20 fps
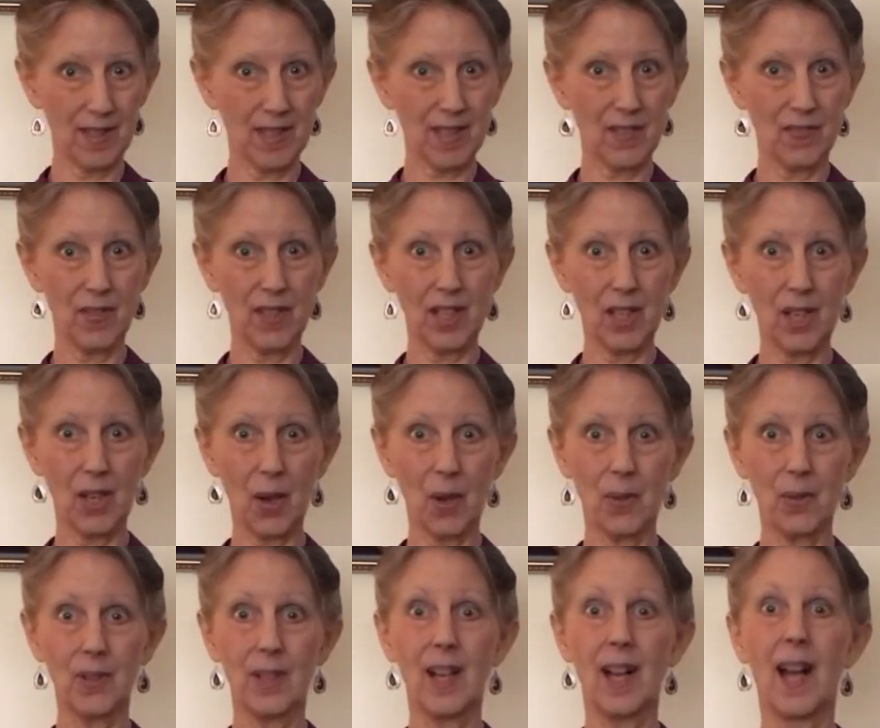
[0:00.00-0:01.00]
this
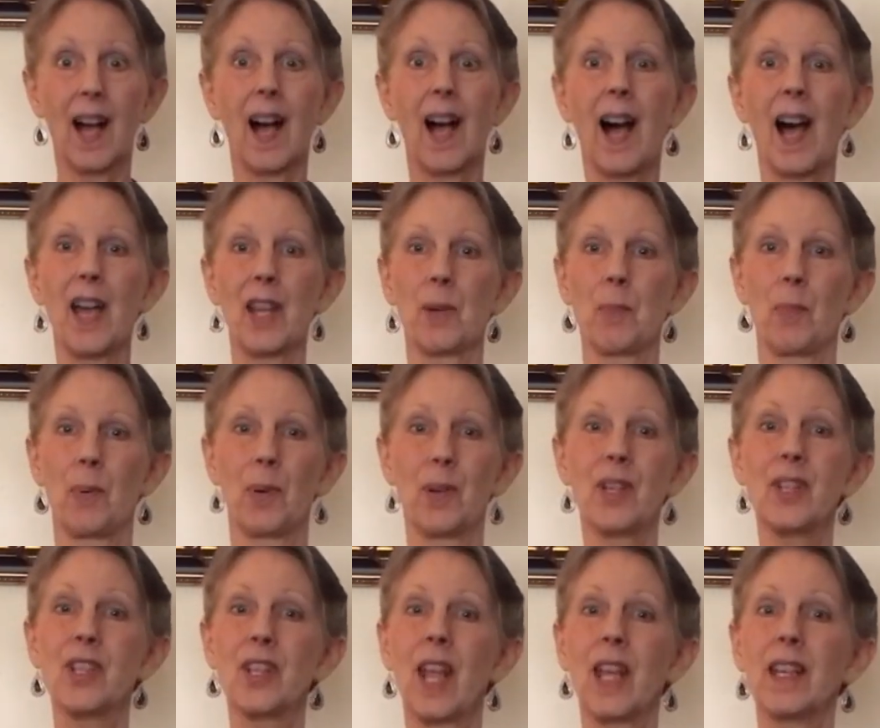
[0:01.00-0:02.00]
video, I'd
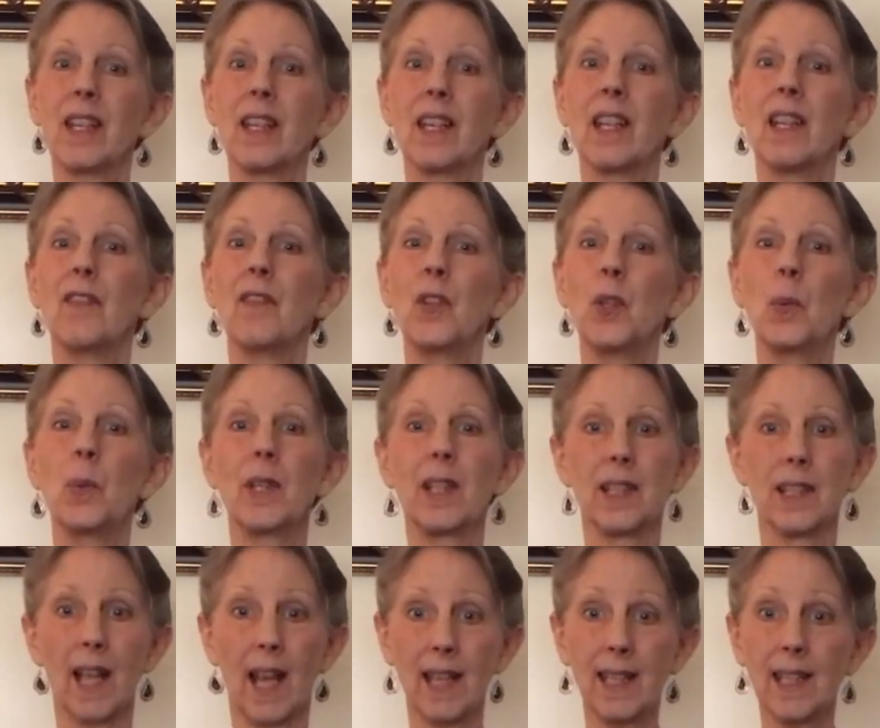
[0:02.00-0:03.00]
appreciate it if you would
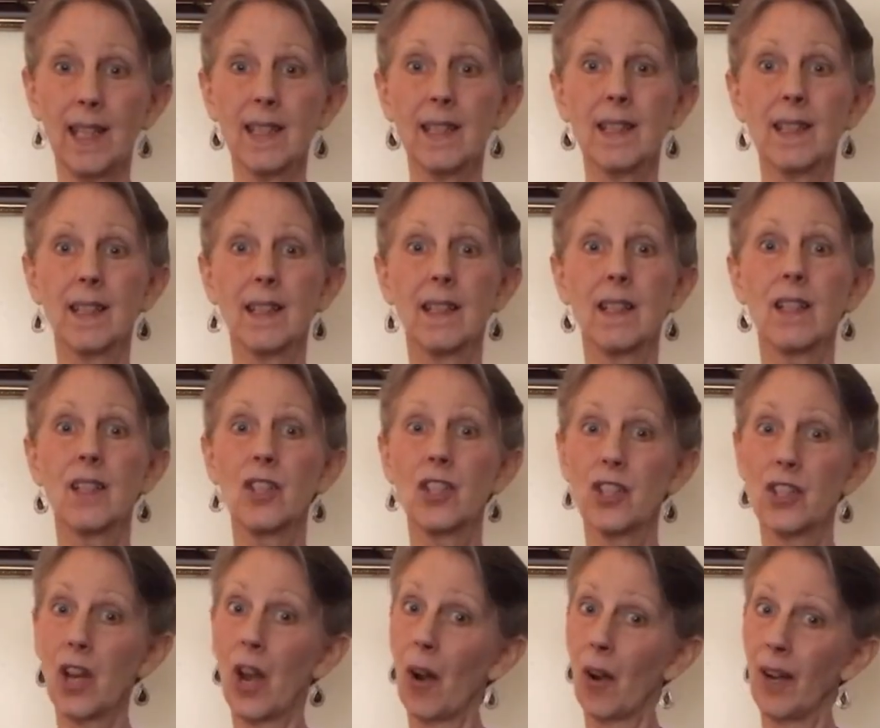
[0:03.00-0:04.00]
like it,
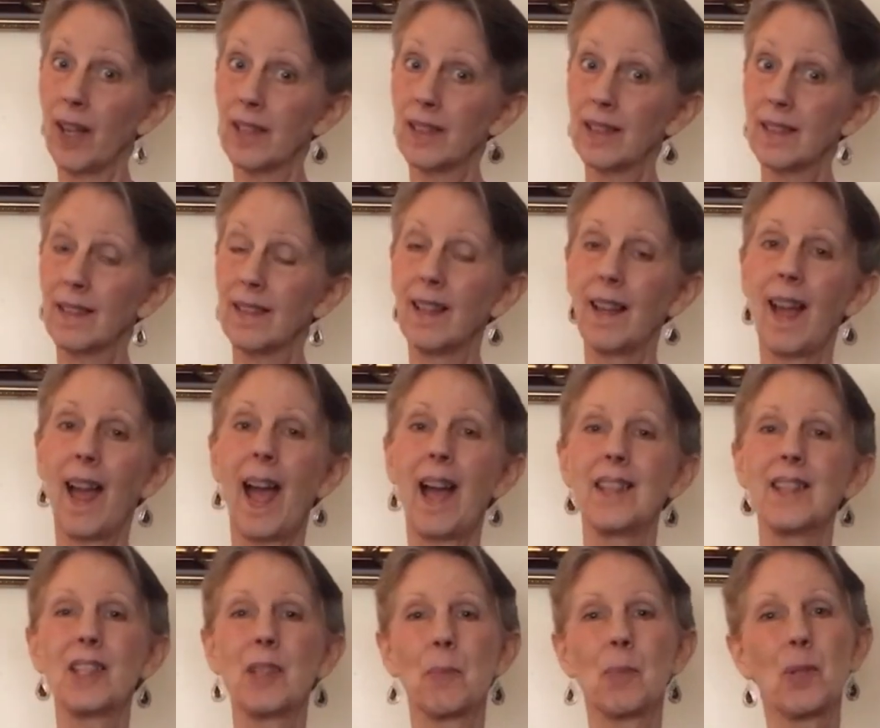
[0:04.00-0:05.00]
share it,
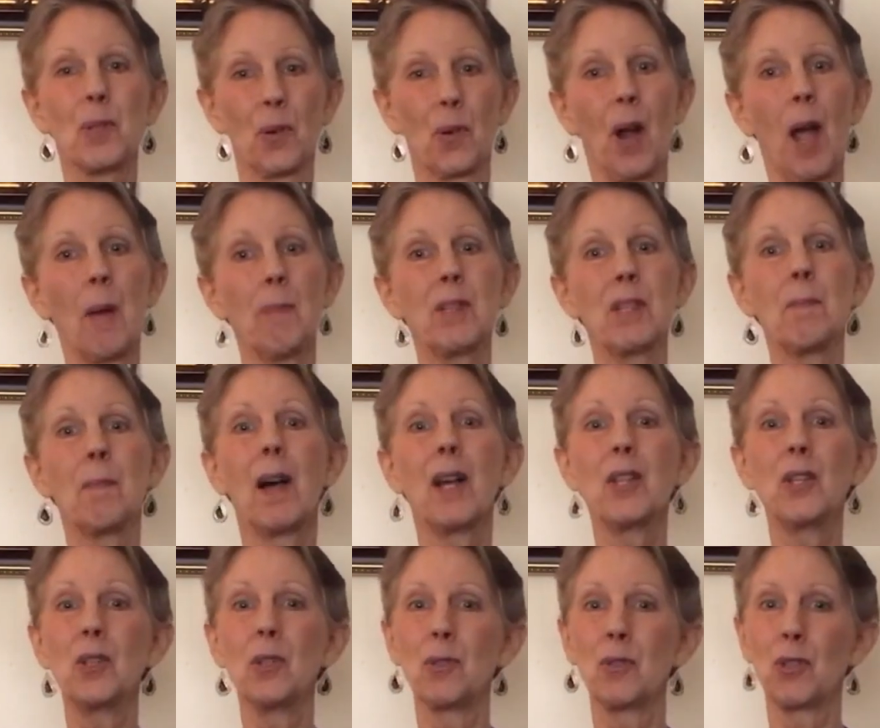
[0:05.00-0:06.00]
and subscribe to my
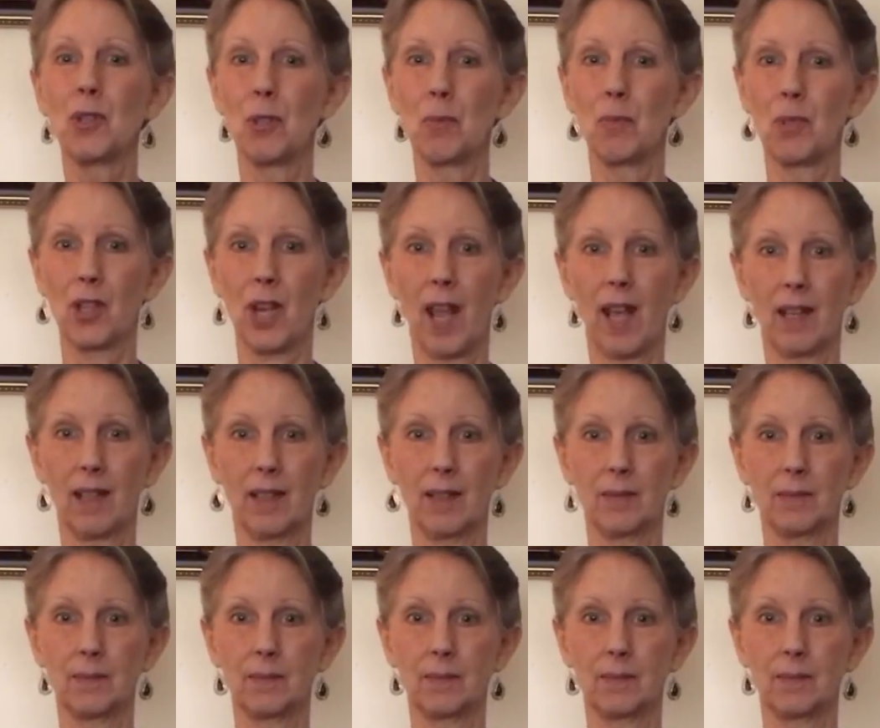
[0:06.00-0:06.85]
YouTube channel.